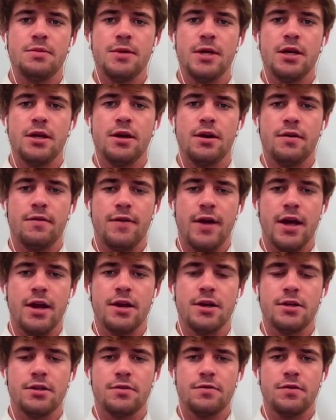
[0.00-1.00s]
be an
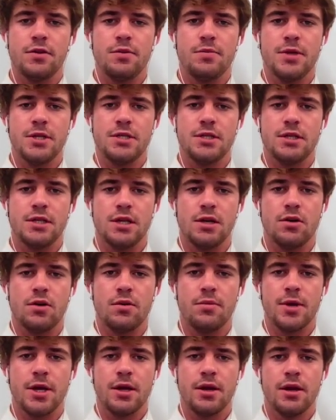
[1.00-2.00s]
advantage for the Byzantine
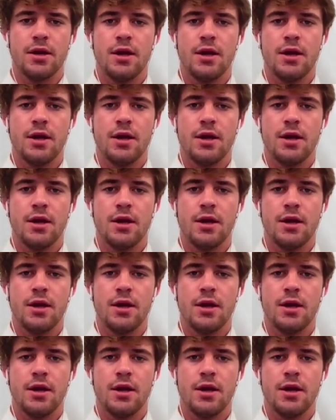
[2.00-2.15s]
army.